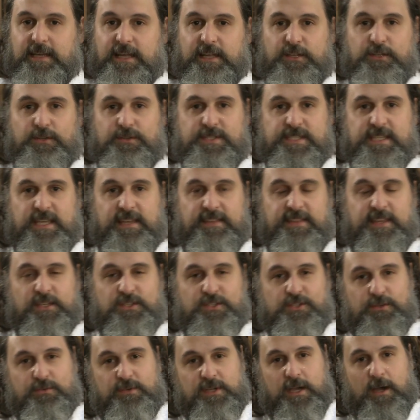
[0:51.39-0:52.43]
and you said
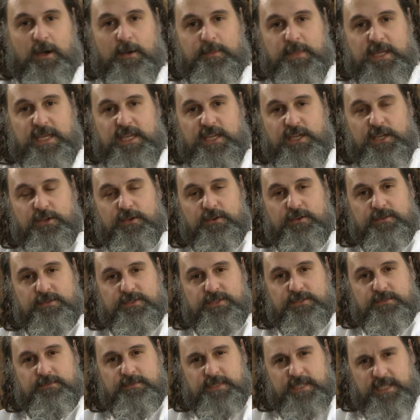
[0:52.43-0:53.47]
that you come here
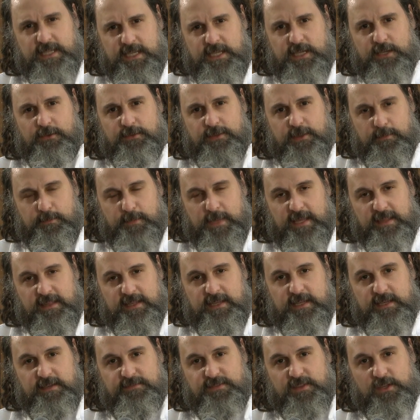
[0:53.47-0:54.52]
to hear the
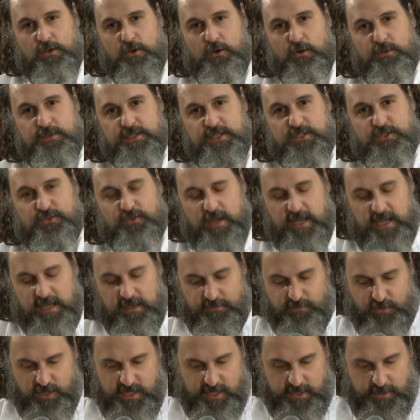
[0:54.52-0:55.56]
melody of the Kol Nidre
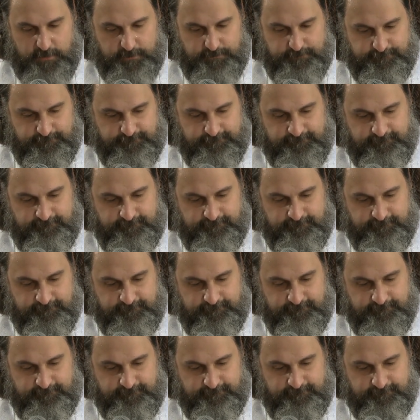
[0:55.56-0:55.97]
every year.